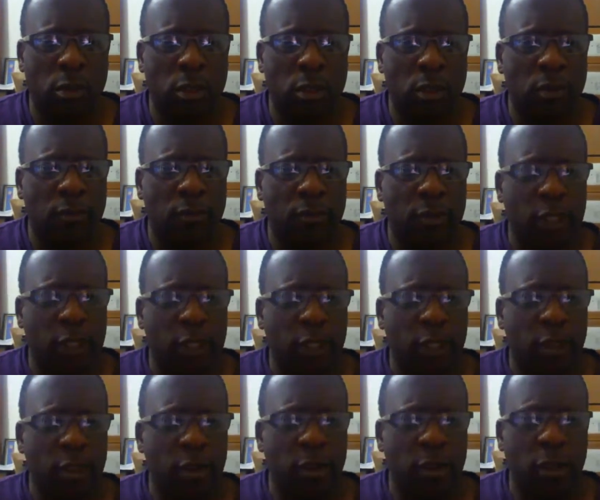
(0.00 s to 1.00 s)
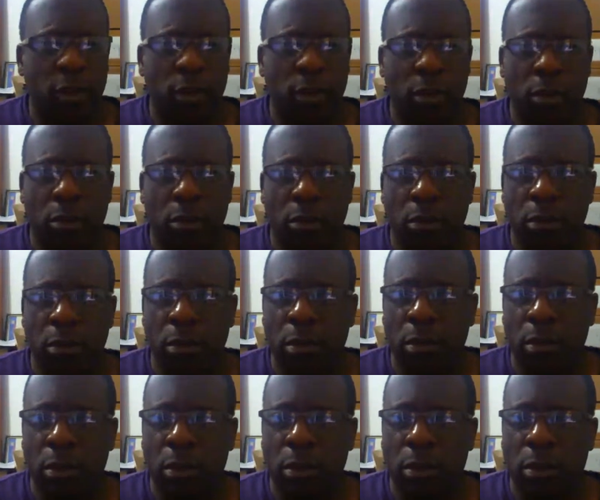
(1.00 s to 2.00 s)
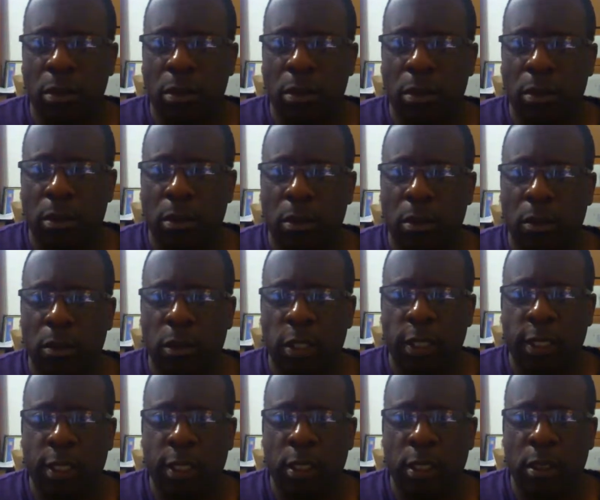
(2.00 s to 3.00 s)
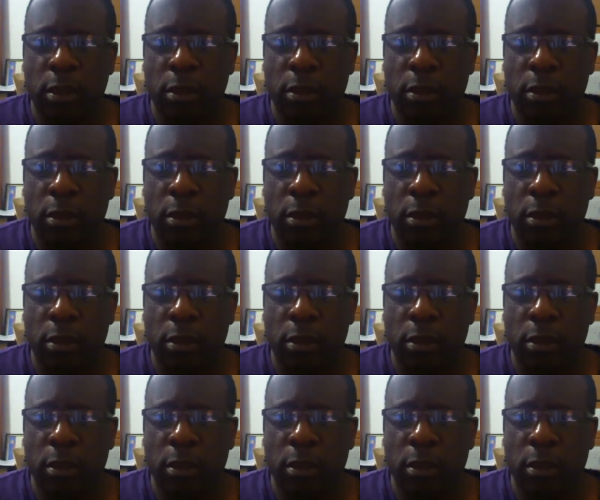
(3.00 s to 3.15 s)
Can't find it here either. Okay.